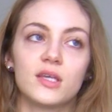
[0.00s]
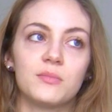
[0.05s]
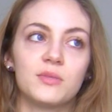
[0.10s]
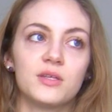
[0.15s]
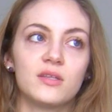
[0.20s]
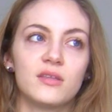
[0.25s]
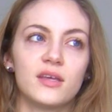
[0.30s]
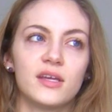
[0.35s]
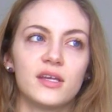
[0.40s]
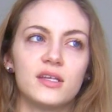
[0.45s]
I
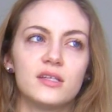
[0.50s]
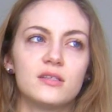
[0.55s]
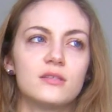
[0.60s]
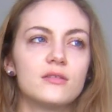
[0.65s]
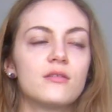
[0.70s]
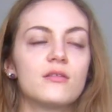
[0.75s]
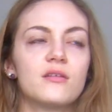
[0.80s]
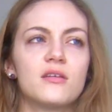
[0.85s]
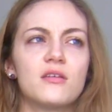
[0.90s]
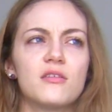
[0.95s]
mean, they
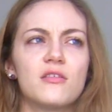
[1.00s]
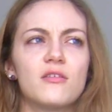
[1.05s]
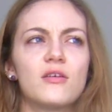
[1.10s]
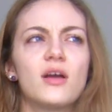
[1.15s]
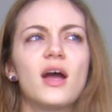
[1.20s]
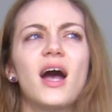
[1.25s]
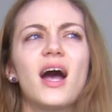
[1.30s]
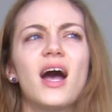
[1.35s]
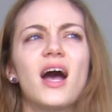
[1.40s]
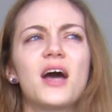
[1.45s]
either
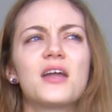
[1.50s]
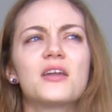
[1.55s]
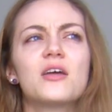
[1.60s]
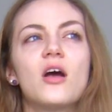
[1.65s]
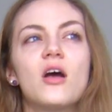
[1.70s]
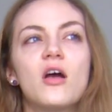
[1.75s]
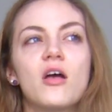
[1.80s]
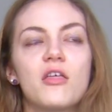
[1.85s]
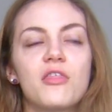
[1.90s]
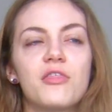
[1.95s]
had
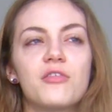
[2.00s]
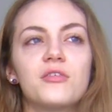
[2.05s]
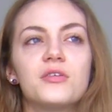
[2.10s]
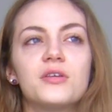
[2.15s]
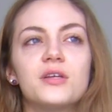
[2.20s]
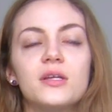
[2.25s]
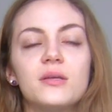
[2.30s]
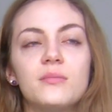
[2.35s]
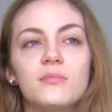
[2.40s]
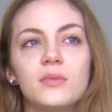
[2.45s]

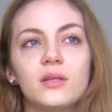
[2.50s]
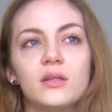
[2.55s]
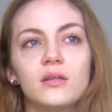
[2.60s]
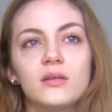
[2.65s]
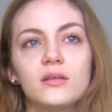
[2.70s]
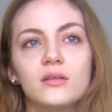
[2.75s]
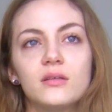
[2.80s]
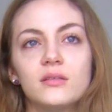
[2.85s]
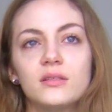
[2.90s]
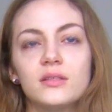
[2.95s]
30
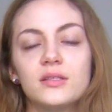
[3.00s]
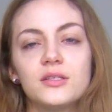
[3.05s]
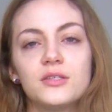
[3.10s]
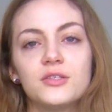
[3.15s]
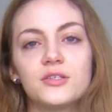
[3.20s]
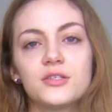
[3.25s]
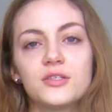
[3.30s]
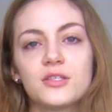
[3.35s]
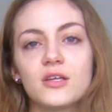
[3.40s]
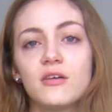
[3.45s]

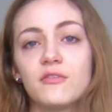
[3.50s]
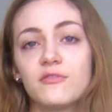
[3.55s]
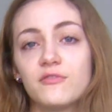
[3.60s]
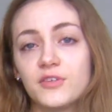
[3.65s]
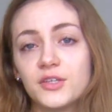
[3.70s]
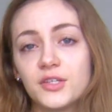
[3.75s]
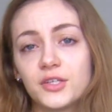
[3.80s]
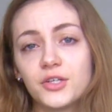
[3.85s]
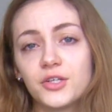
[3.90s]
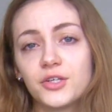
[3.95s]
milliliters of
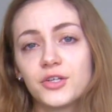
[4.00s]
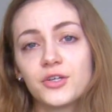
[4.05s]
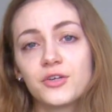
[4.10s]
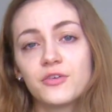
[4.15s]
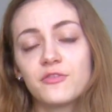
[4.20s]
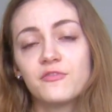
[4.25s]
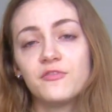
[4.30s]
vinegar,